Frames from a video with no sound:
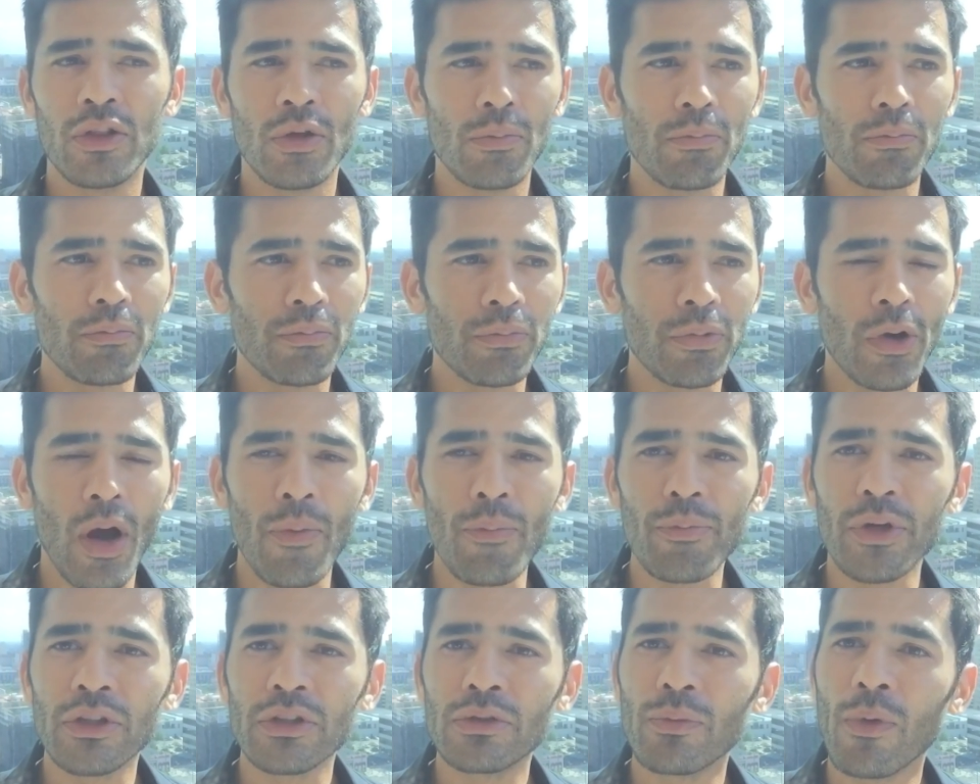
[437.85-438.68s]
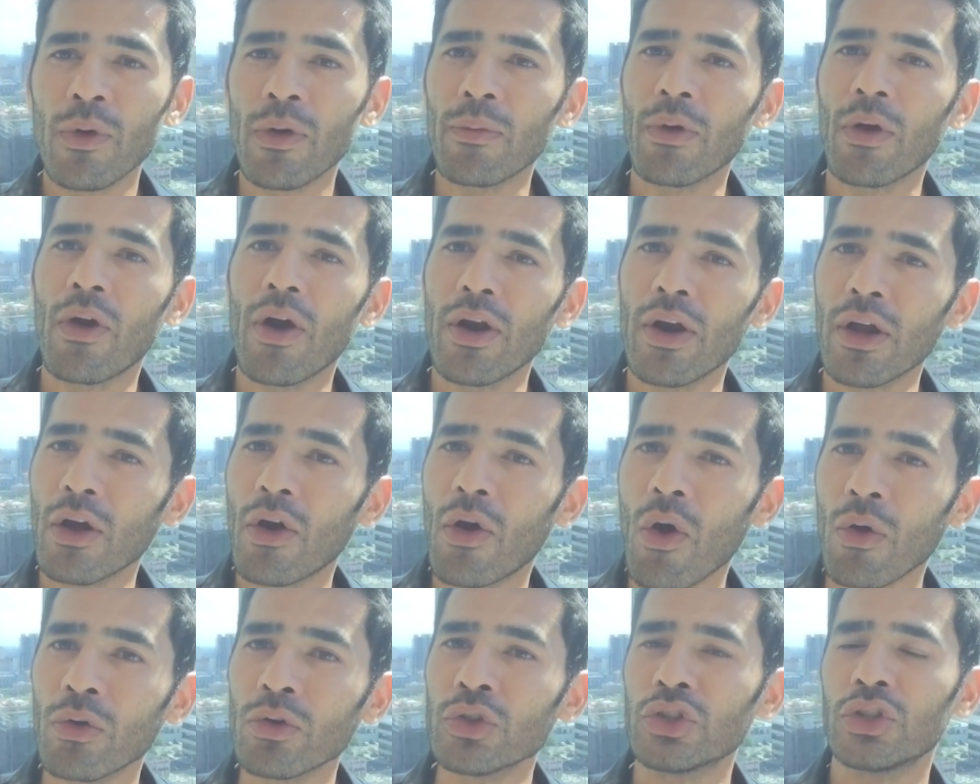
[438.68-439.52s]
The companies were going to
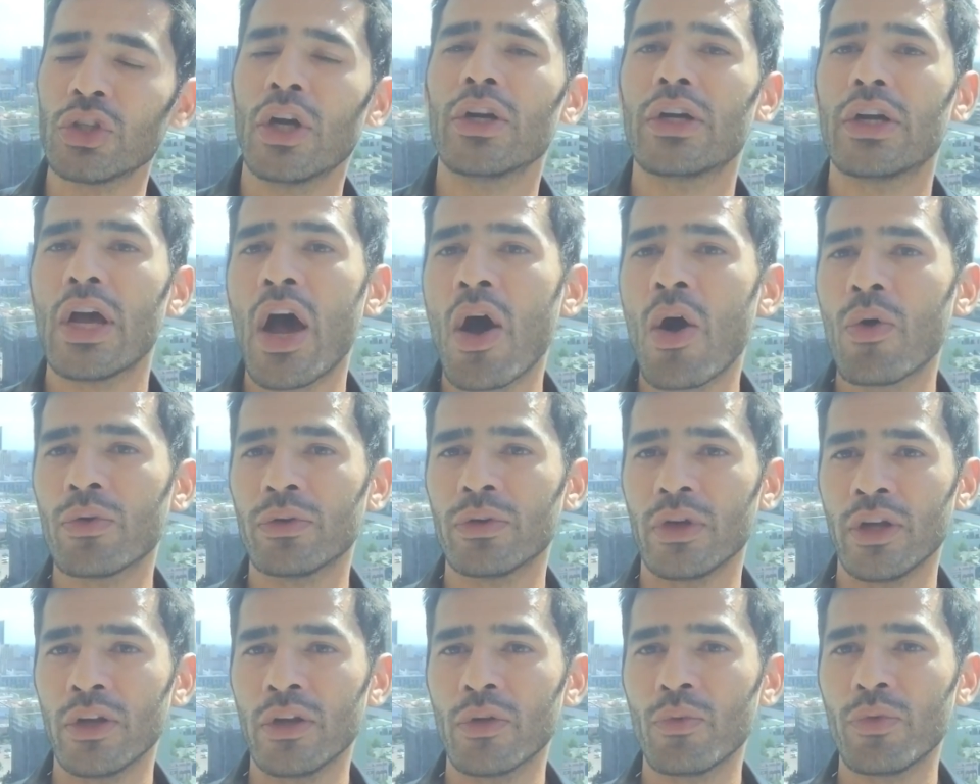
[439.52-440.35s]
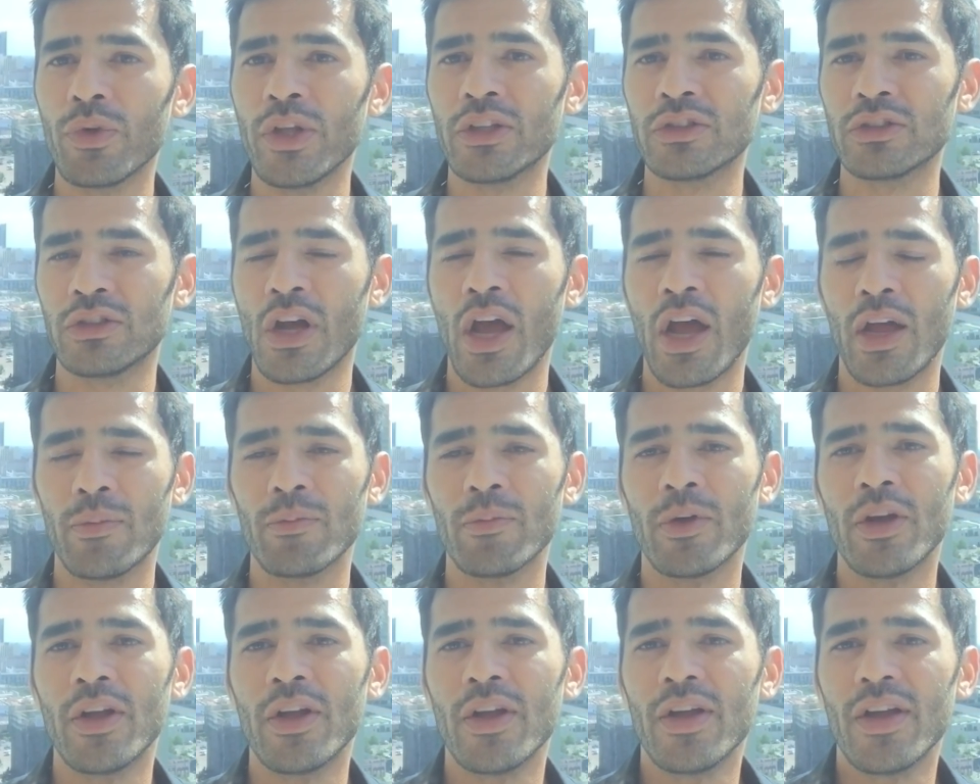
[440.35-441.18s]
go shut down in a week's
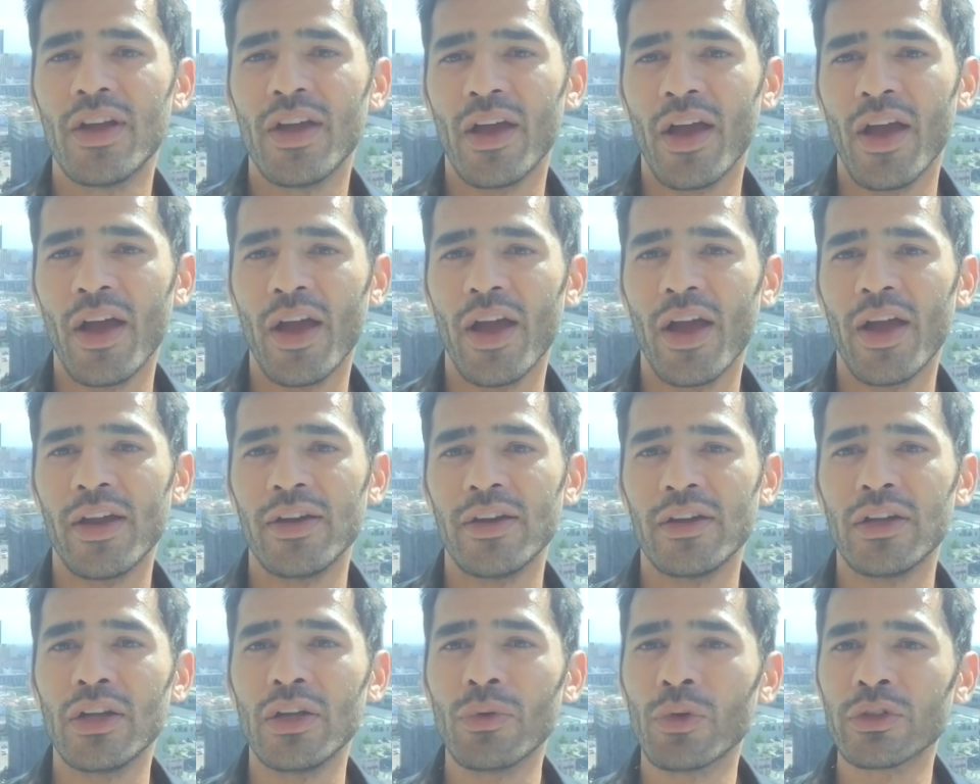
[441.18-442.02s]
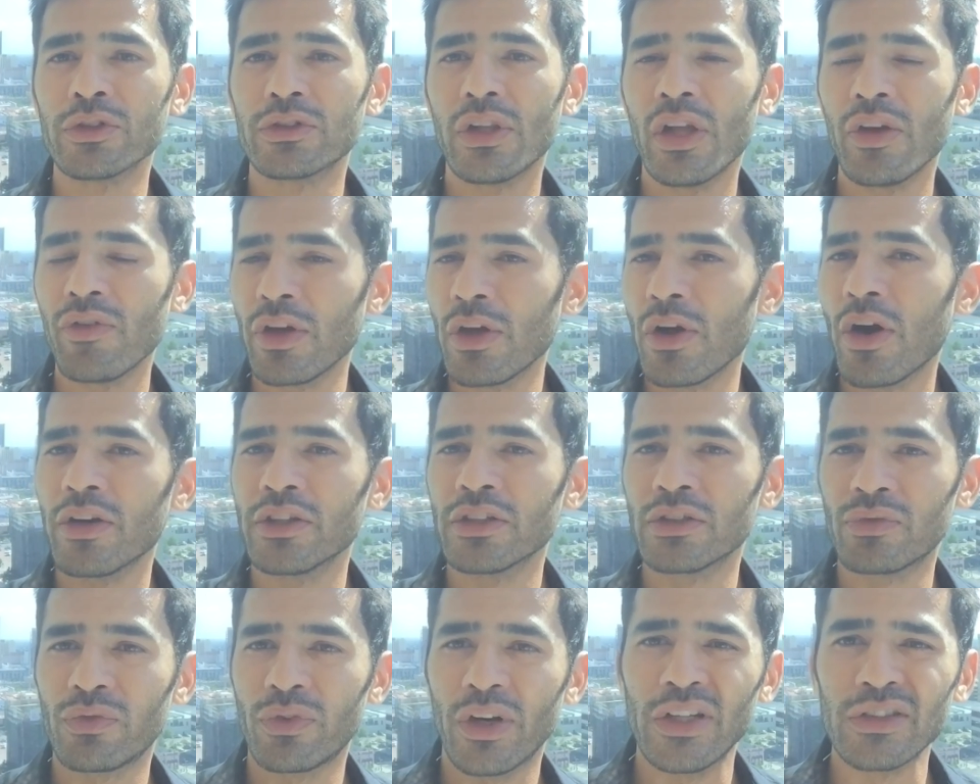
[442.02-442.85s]
time. And he was living on
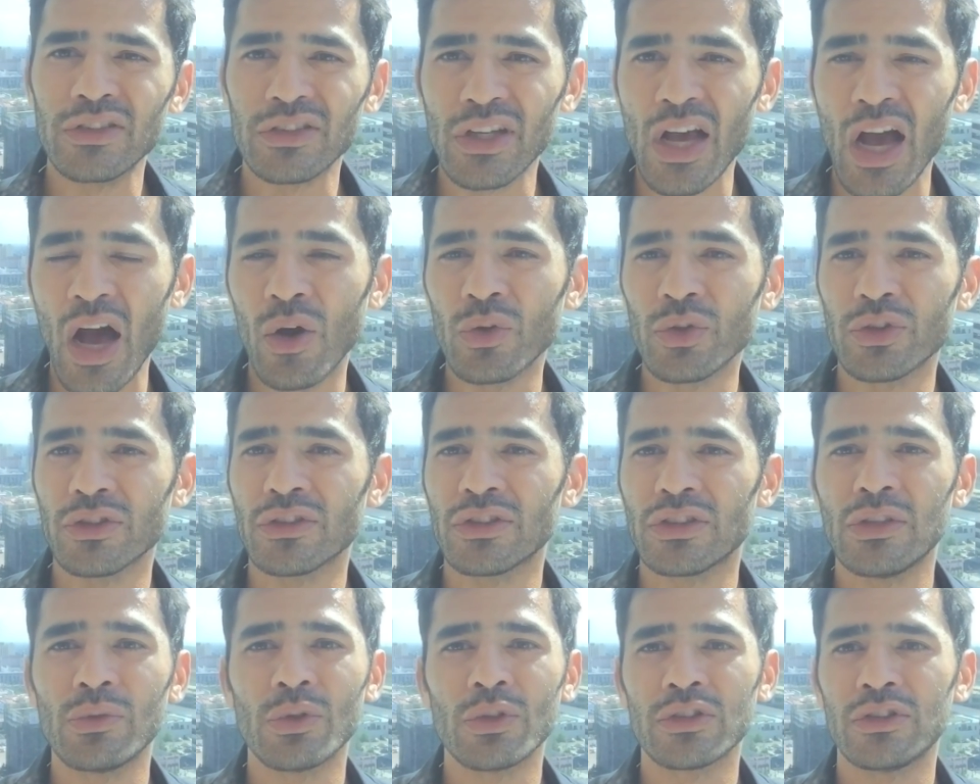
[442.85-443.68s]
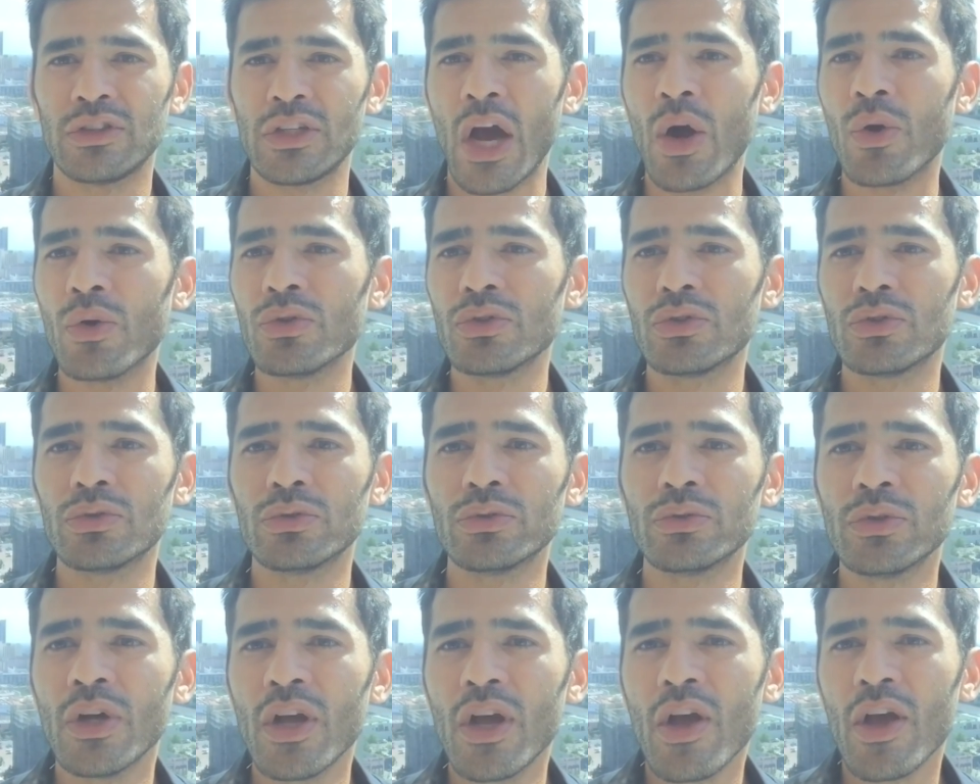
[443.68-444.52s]
his friends' couches. He was down
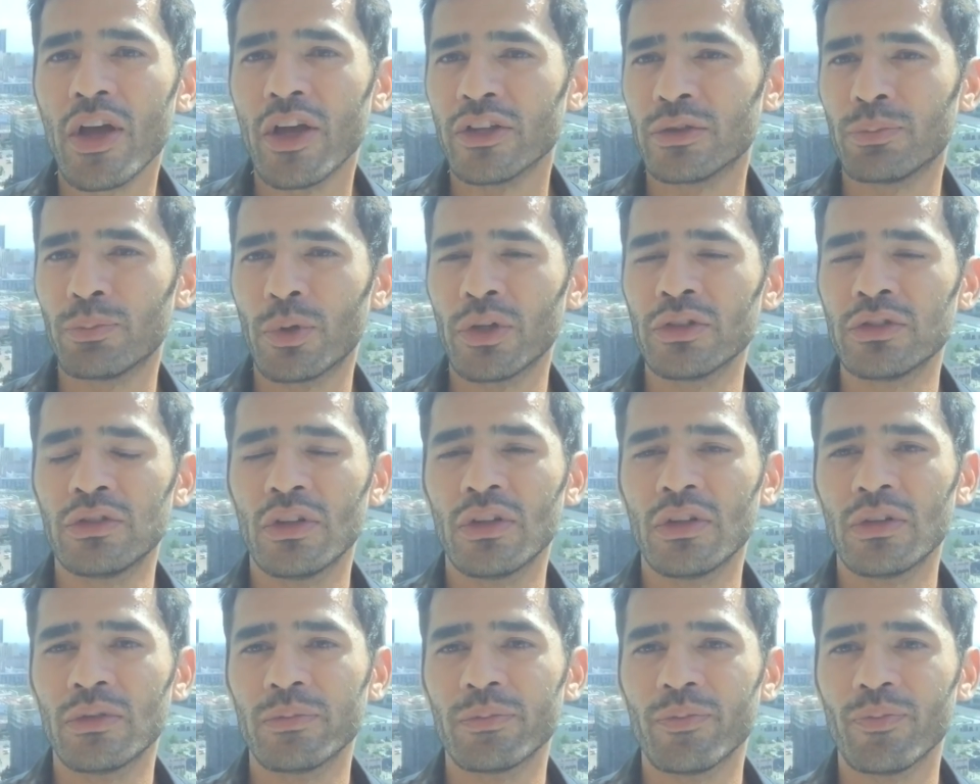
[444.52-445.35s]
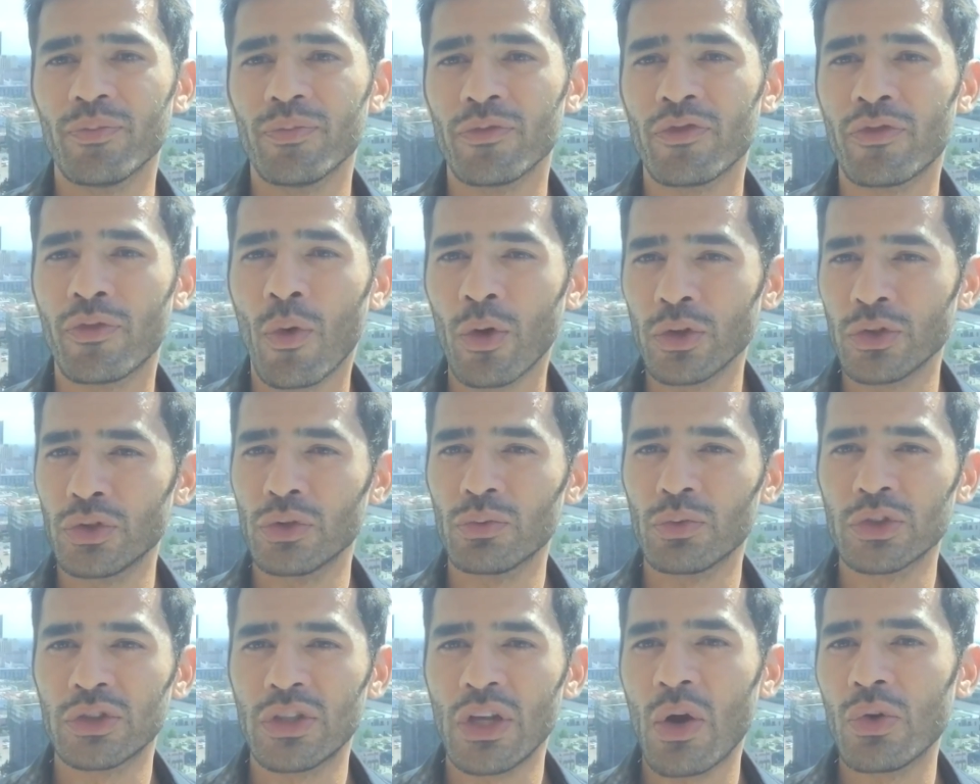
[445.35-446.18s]
to, his personal
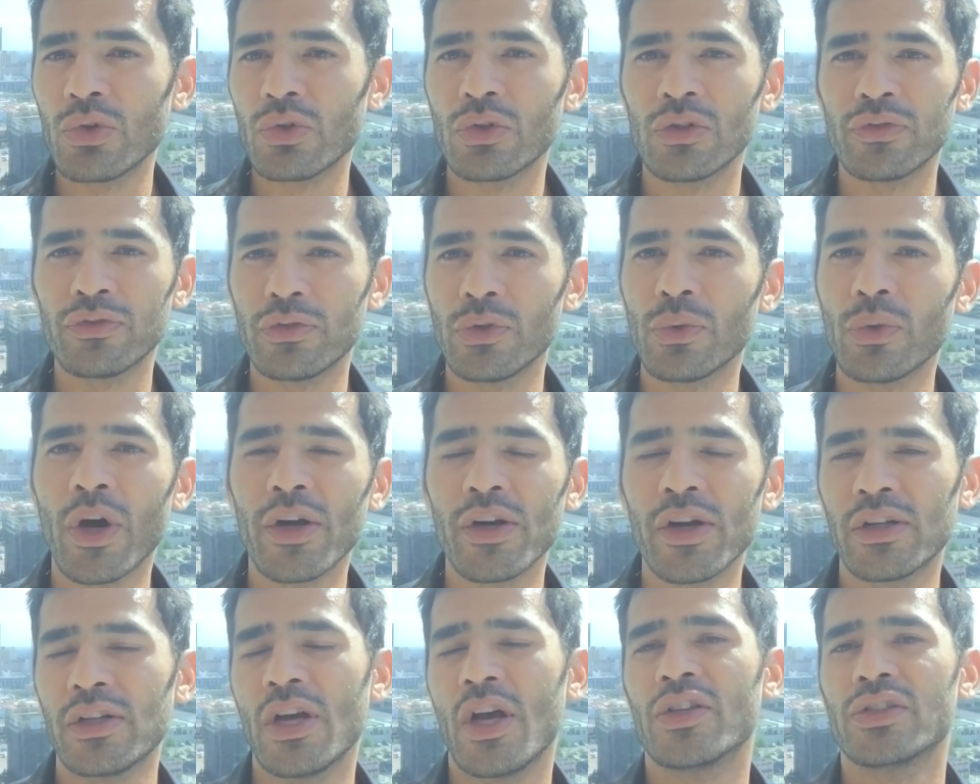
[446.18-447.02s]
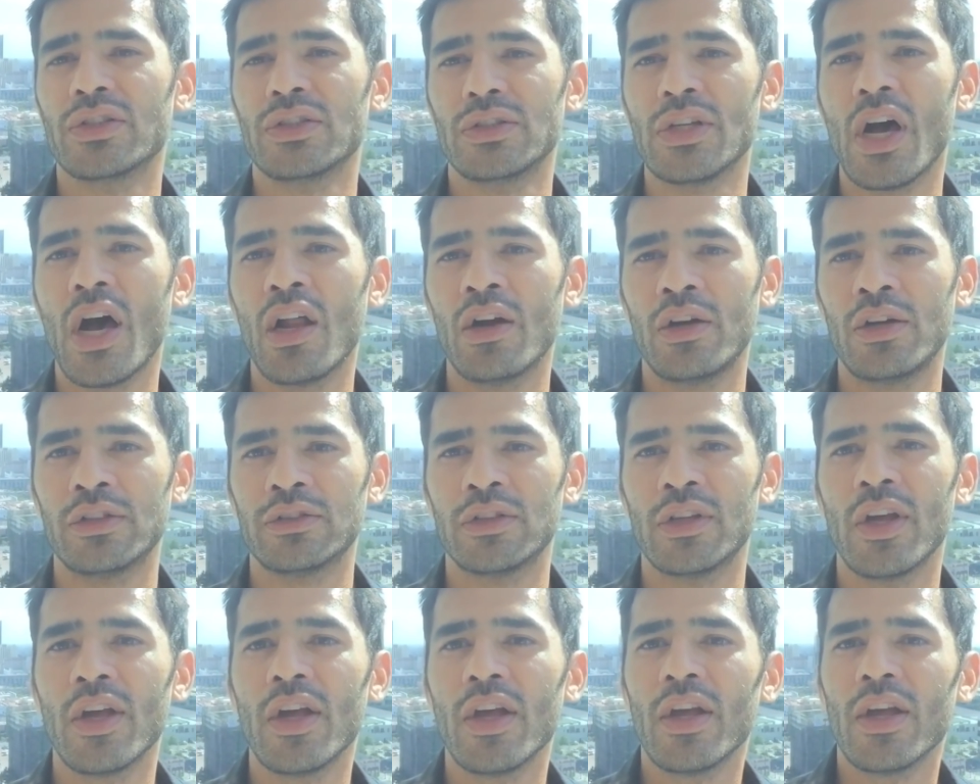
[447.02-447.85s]
fortune was down to a few
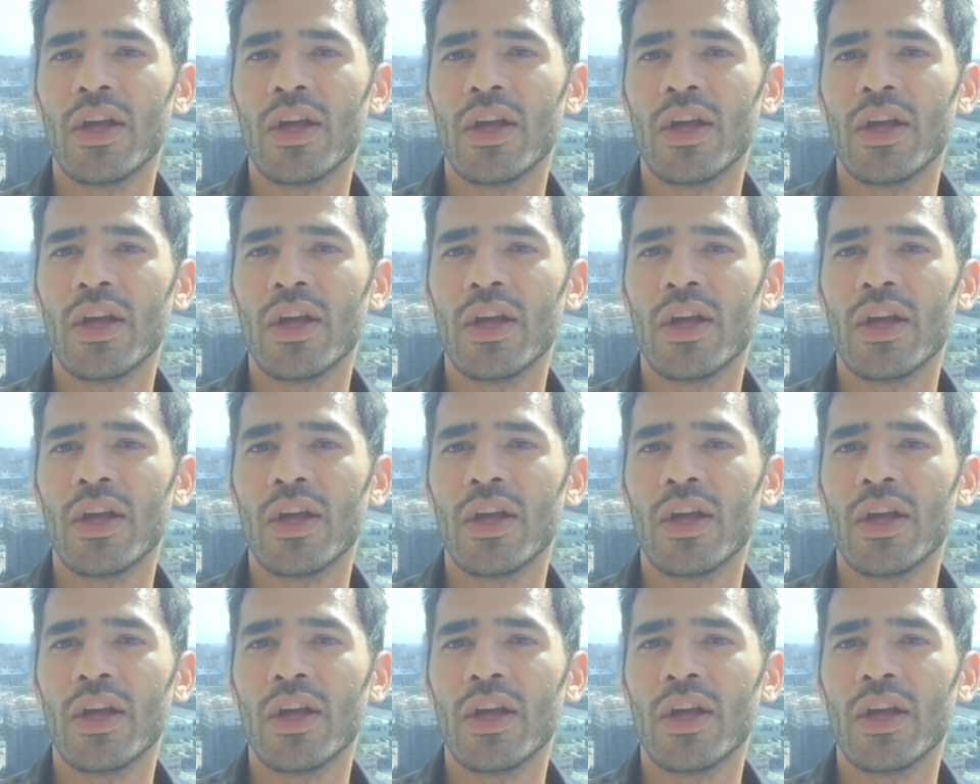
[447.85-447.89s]
$100,000.